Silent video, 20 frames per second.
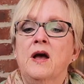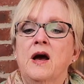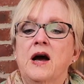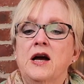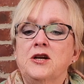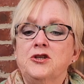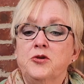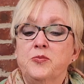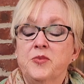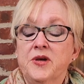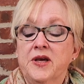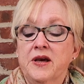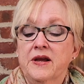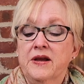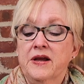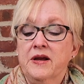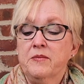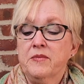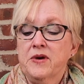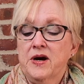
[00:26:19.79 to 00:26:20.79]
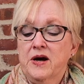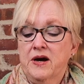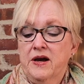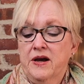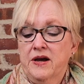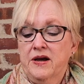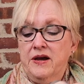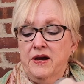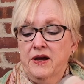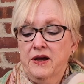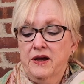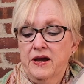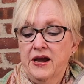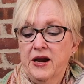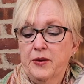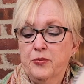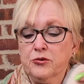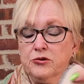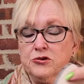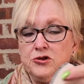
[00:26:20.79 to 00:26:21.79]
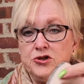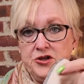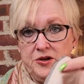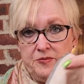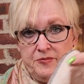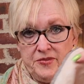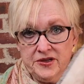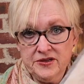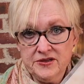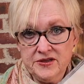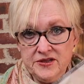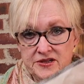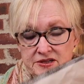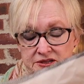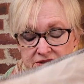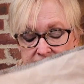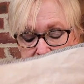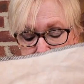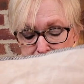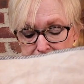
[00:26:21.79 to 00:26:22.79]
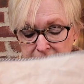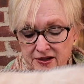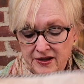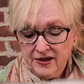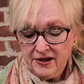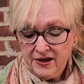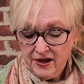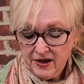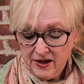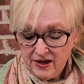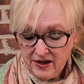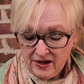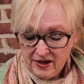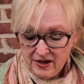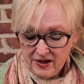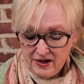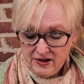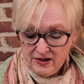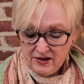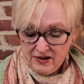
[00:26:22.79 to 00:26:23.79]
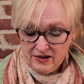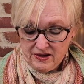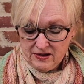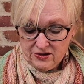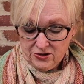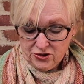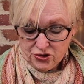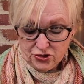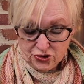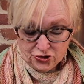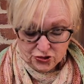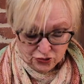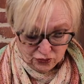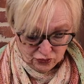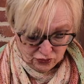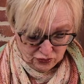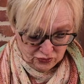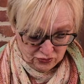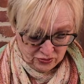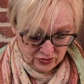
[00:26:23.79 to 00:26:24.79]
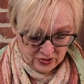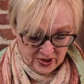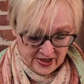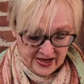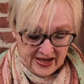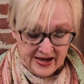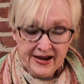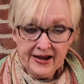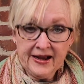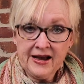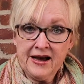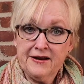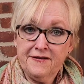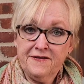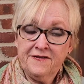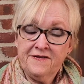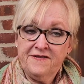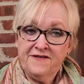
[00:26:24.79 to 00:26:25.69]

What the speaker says: I should be getting my April shipment soon, and I got a